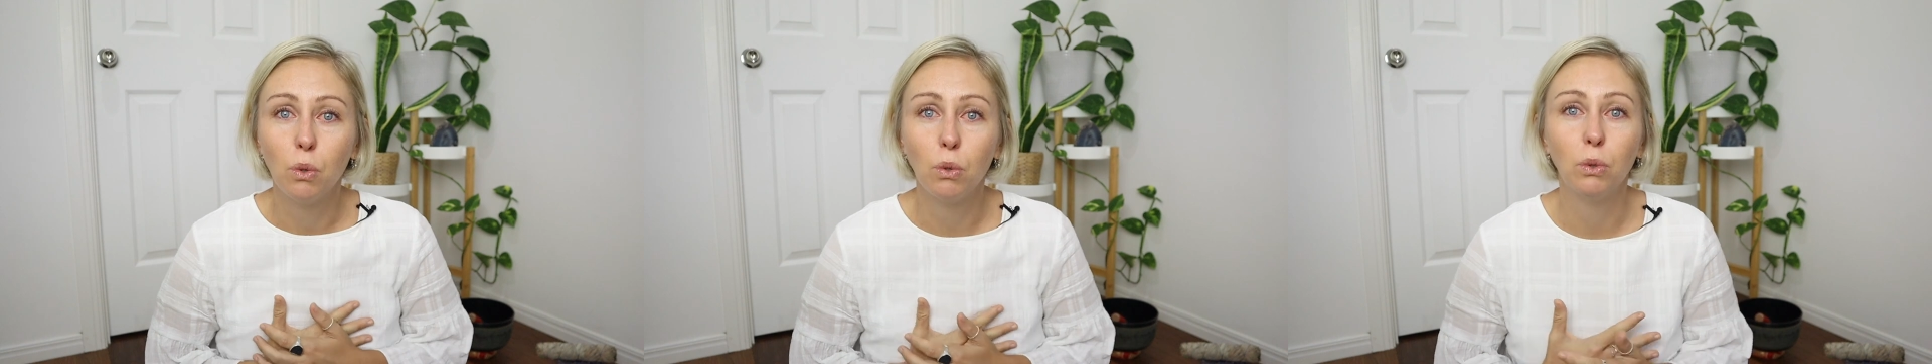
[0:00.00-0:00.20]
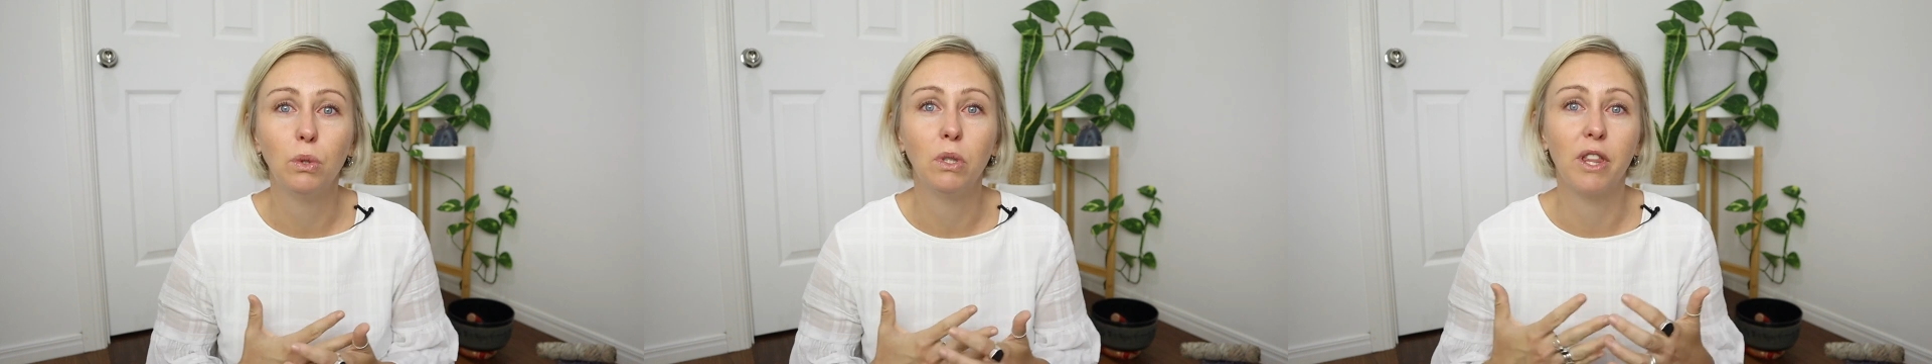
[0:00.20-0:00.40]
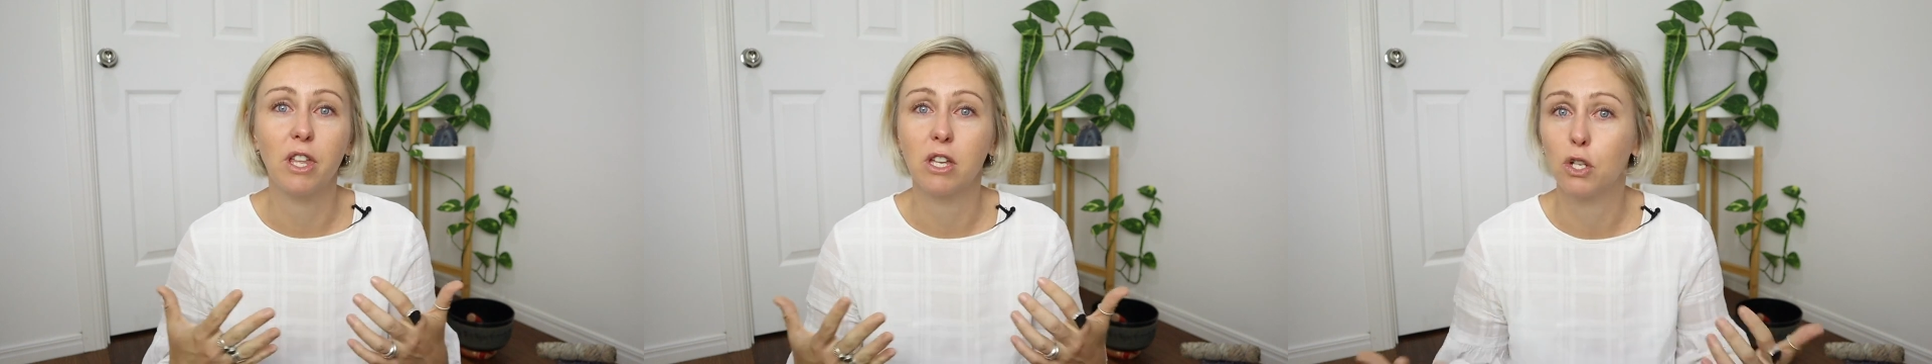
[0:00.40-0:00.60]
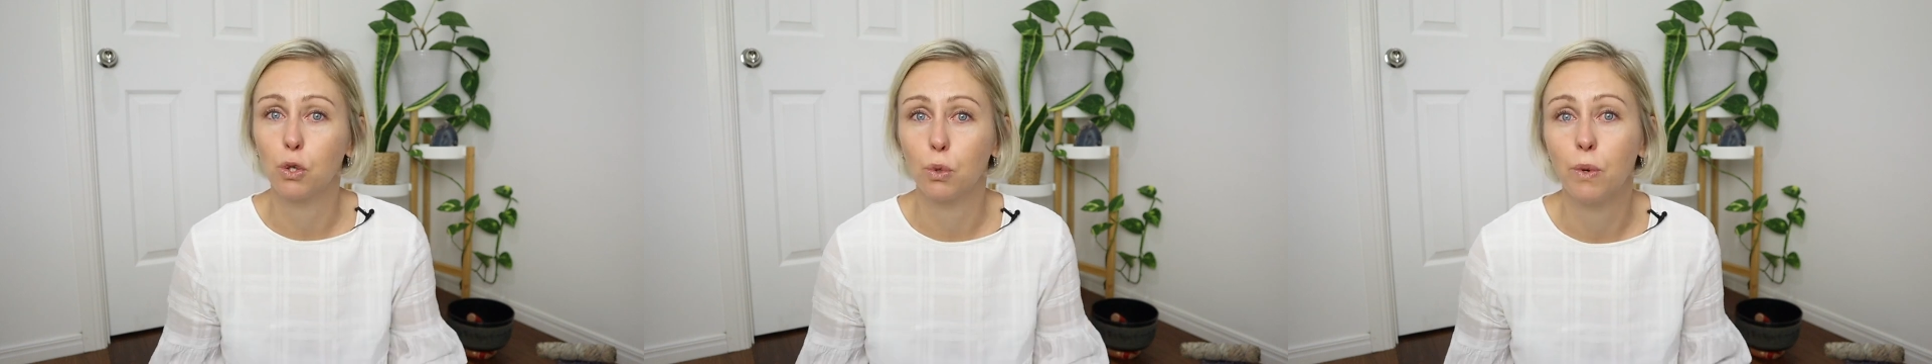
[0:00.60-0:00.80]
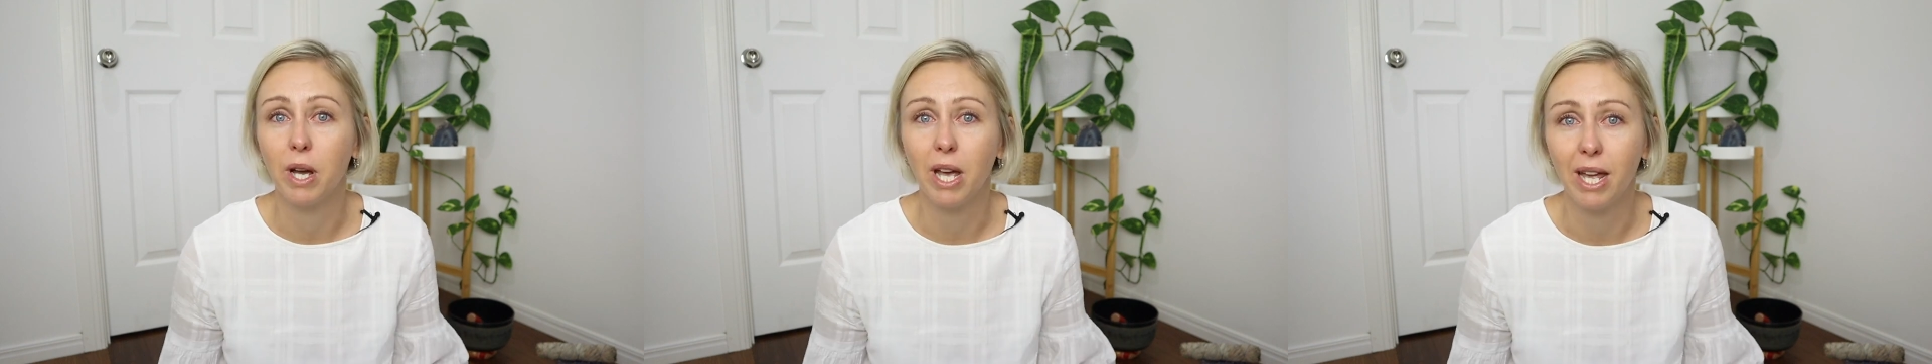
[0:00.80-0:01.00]
all the
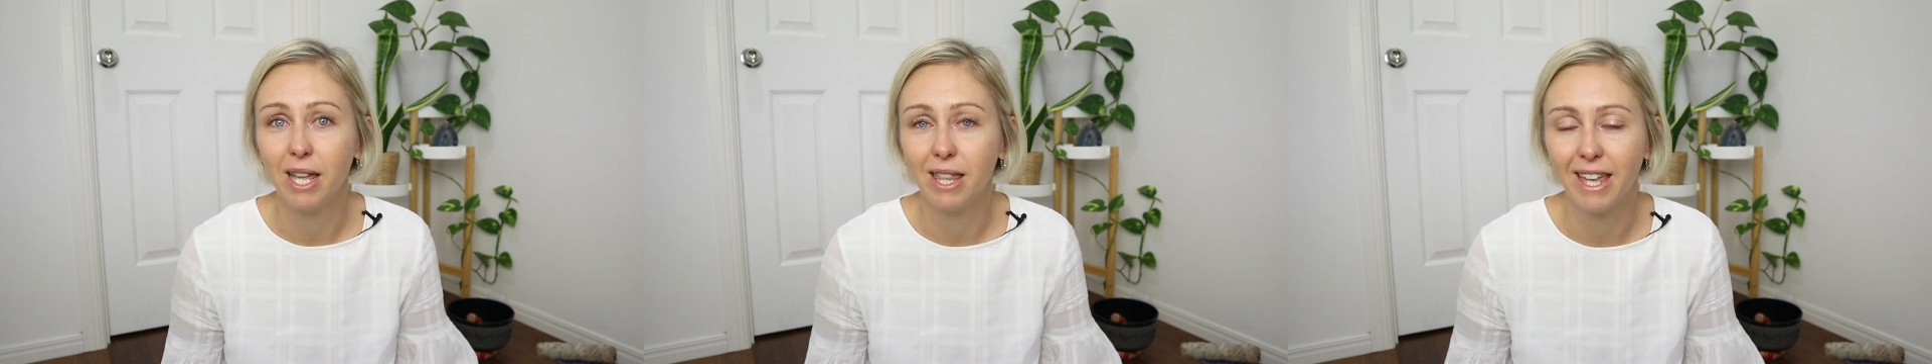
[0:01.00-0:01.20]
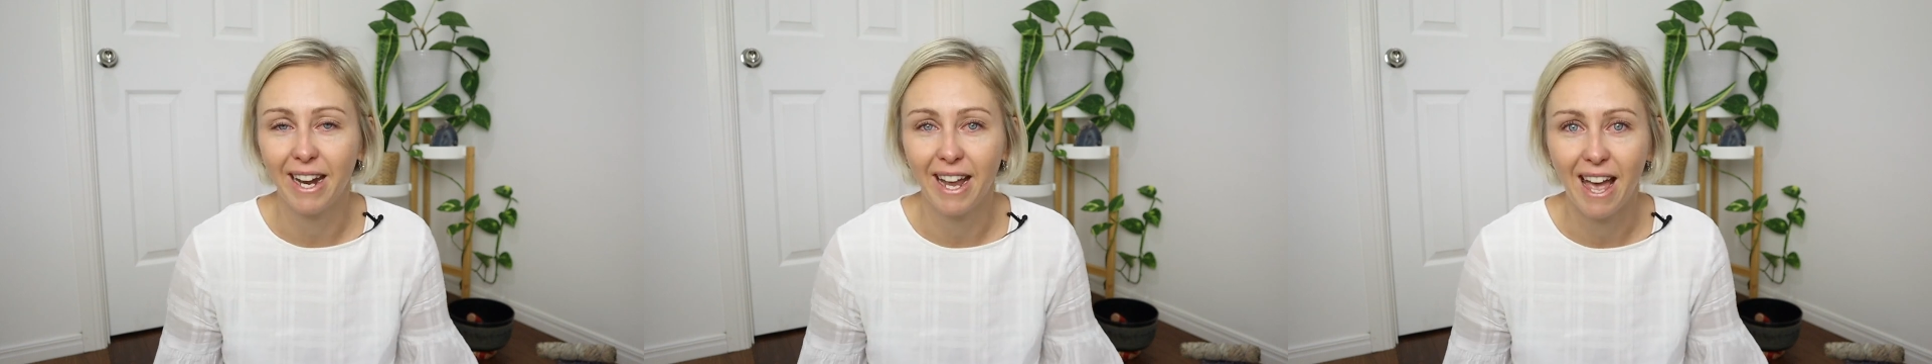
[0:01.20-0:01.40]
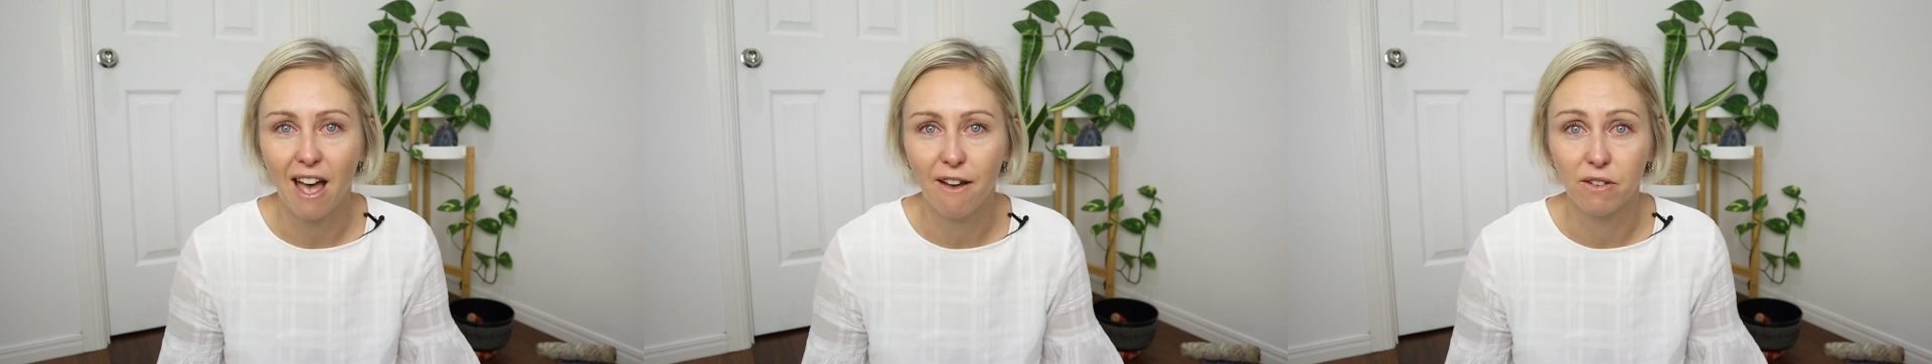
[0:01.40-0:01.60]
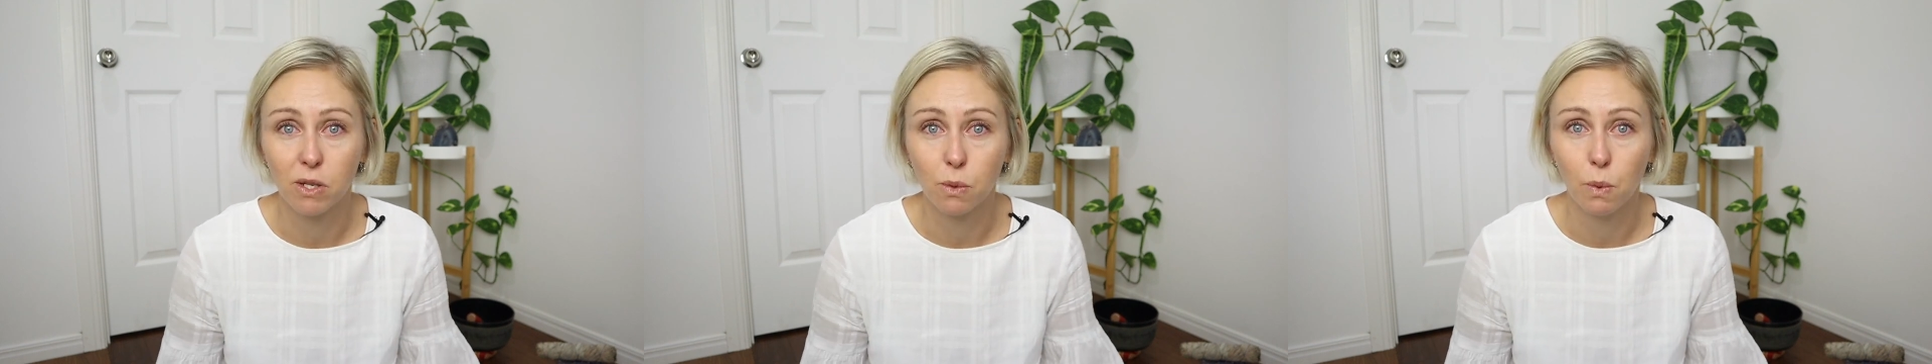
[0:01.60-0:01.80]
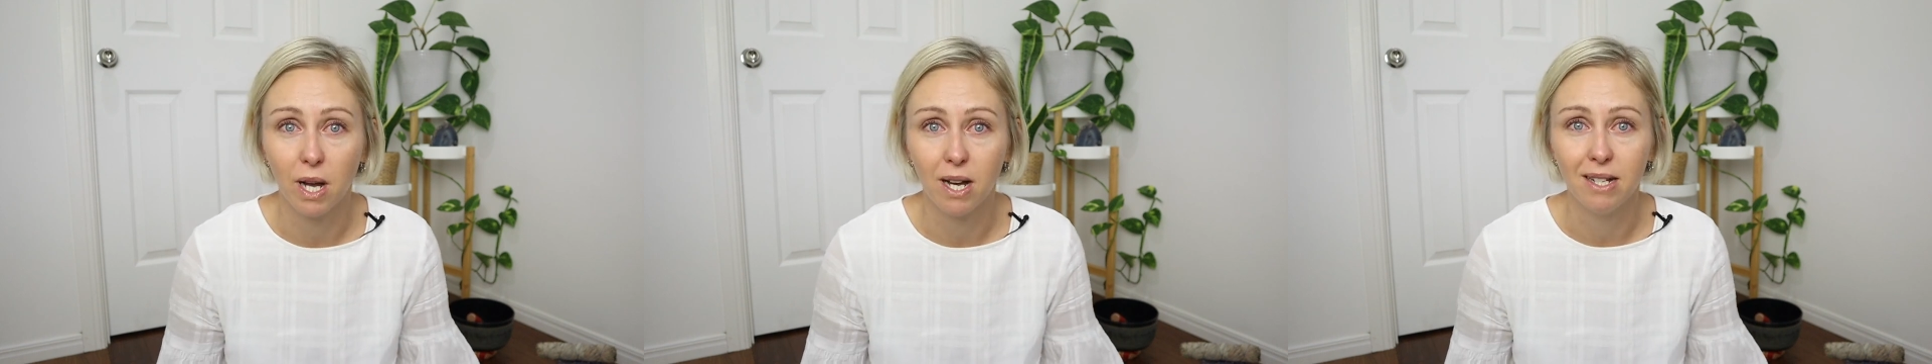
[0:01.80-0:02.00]
joy that I have
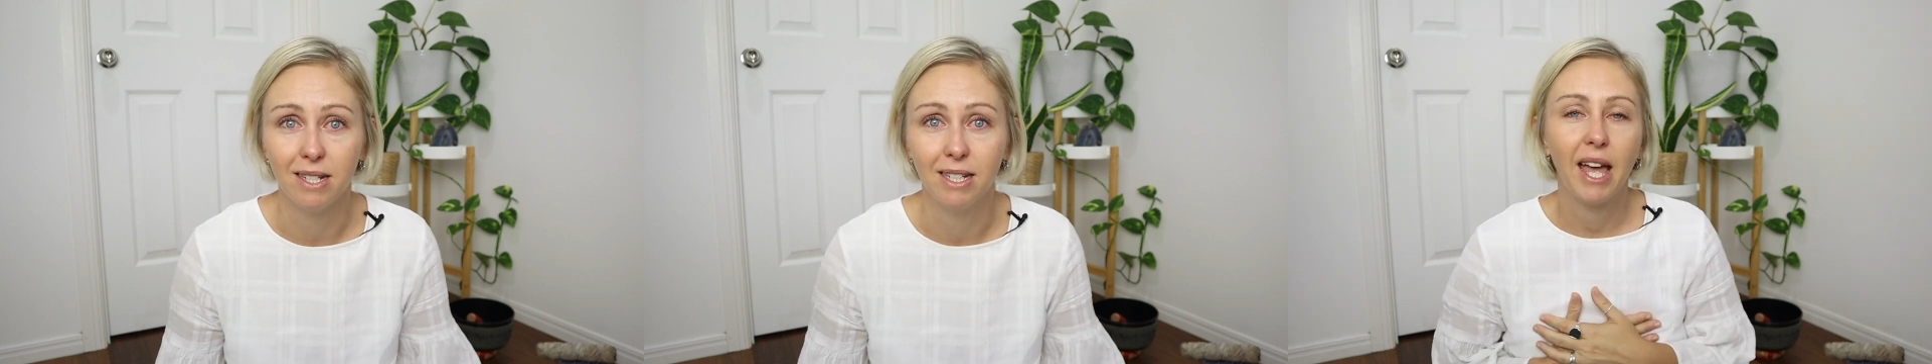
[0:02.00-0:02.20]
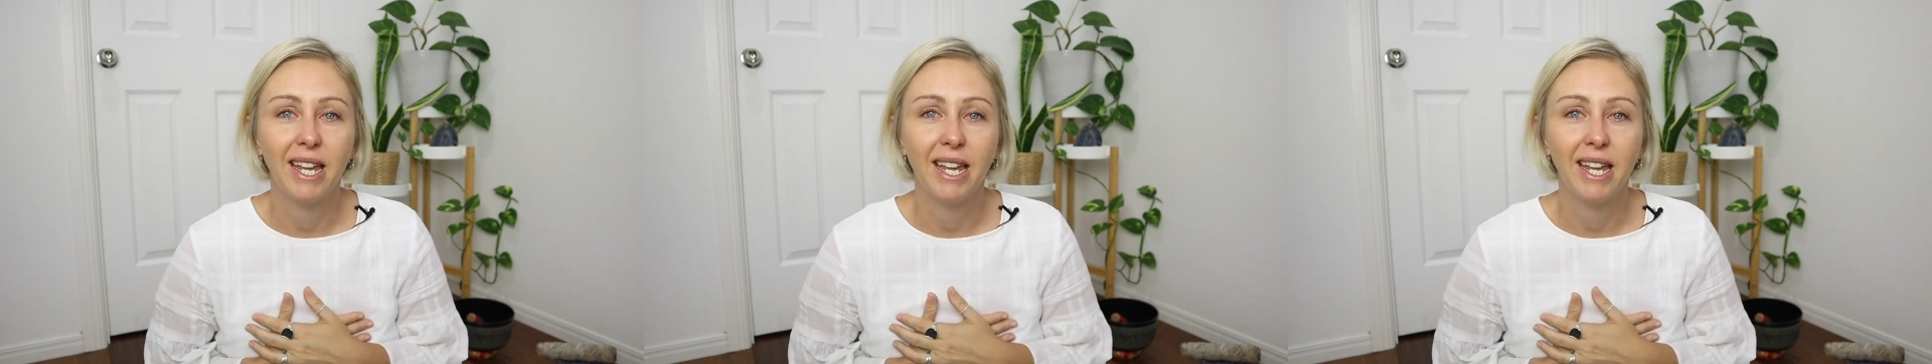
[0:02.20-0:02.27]
as well.